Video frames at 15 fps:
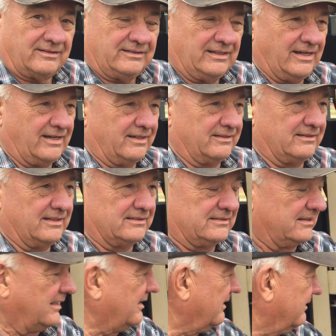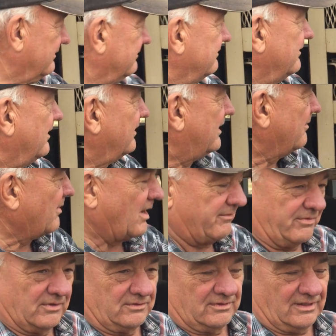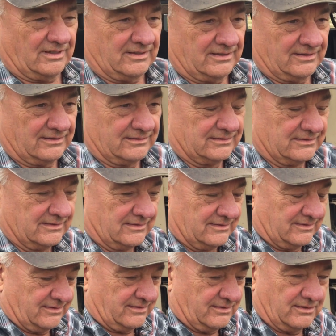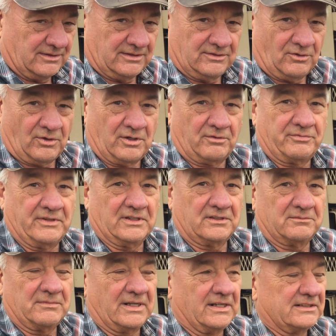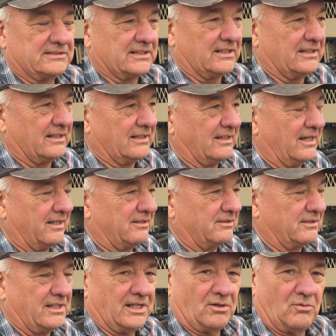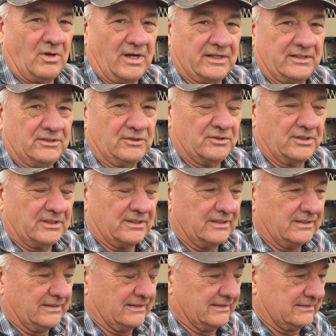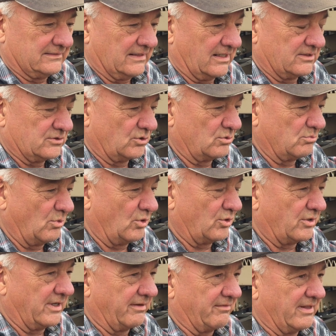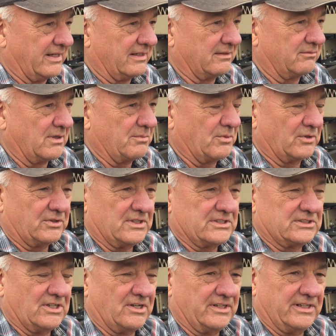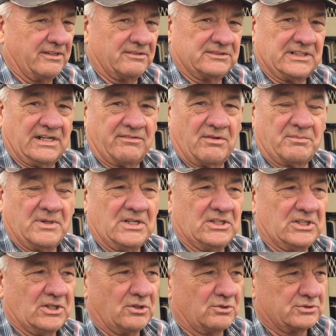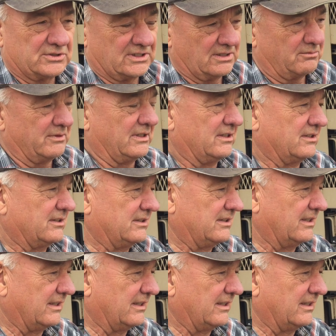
Yeah, this come off on the oil field, but it's a 100 kilowatt unit, got its own motor and everything, and we put this on here instead of a PTO so that we could